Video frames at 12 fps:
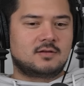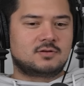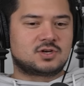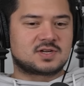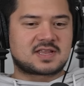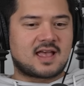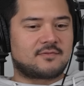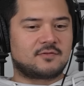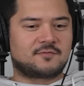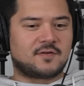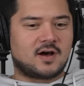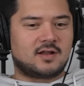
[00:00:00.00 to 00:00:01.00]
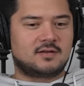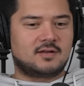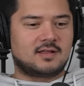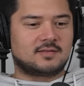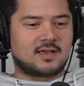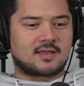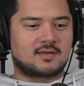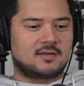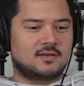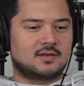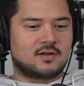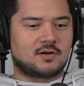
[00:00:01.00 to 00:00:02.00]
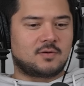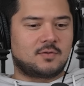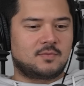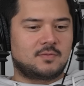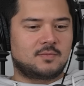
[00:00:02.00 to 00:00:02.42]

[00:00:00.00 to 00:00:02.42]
just having fun and like you know